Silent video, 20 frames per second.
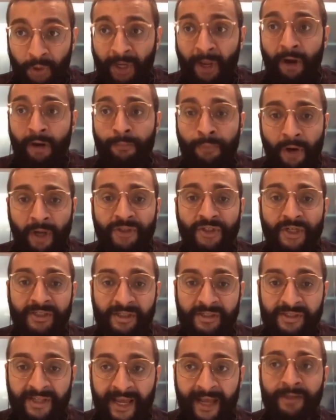working on
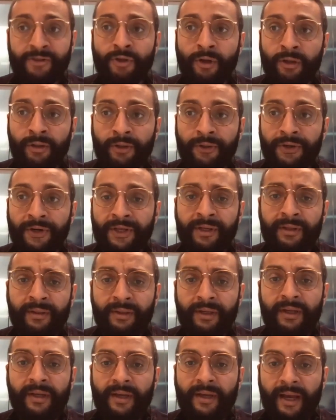projects. It's hands-on learning,
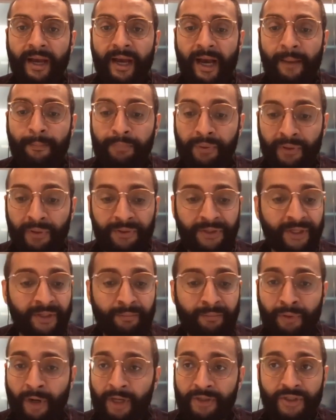
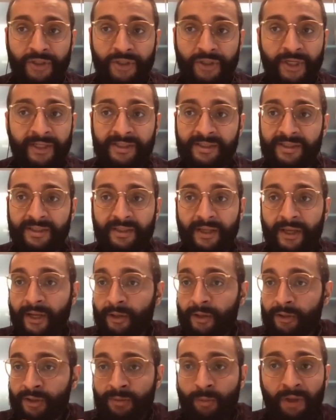building projects
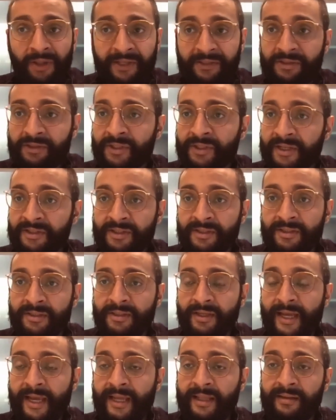or small
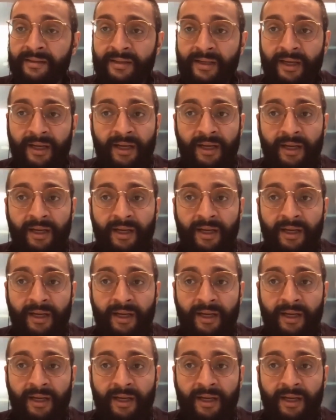exercises, and